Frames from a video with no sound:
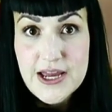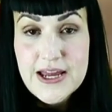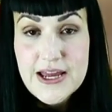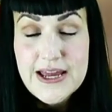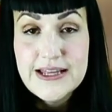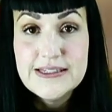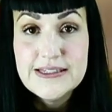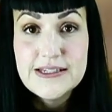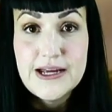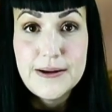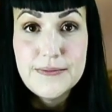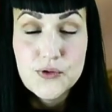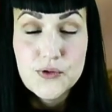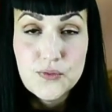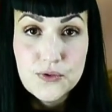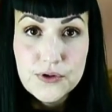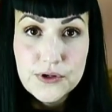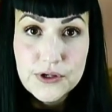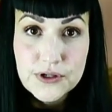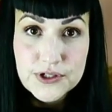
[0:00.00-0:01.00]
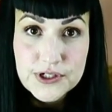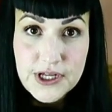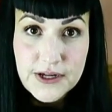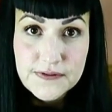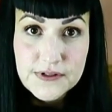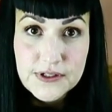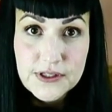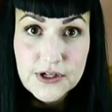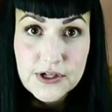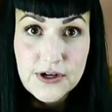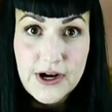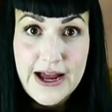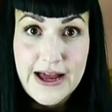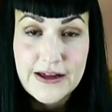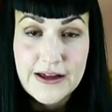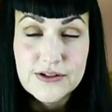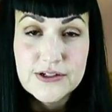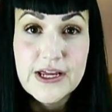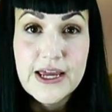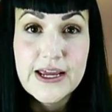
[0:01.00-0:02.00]
It's time to root yourself to the
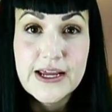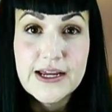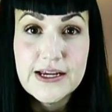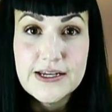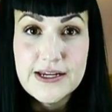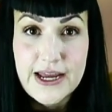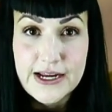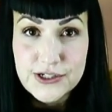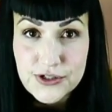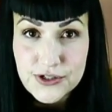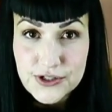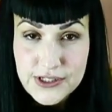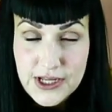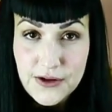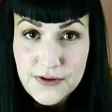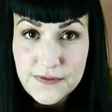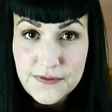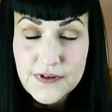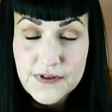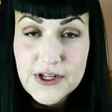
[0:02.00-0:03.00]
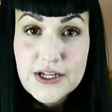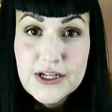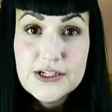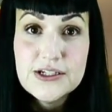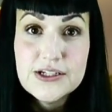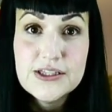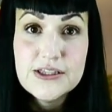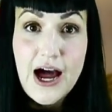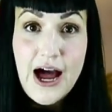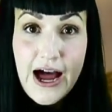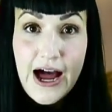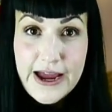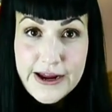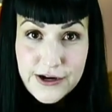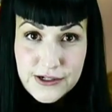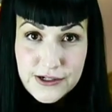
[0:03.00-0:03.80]
ground and connect yourself to the higher